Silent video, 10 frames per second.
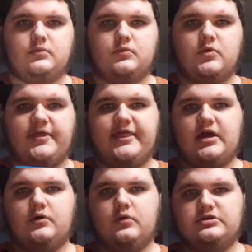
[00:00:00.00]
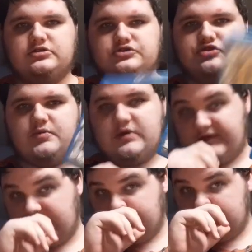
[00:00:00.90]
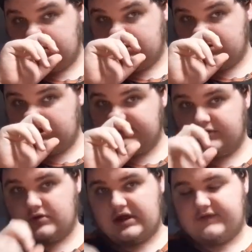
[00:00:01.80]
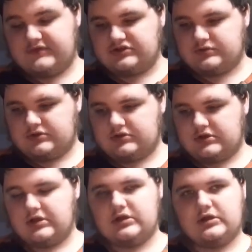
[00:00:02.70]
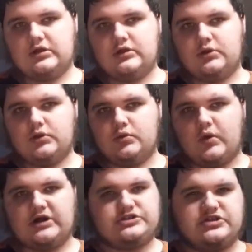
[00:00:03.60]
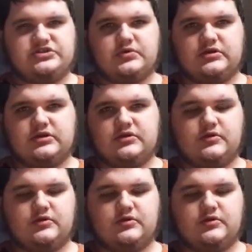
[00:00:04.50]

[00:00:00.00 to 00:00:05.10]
With that winter storm we have coming in, if you have this one, watch this one.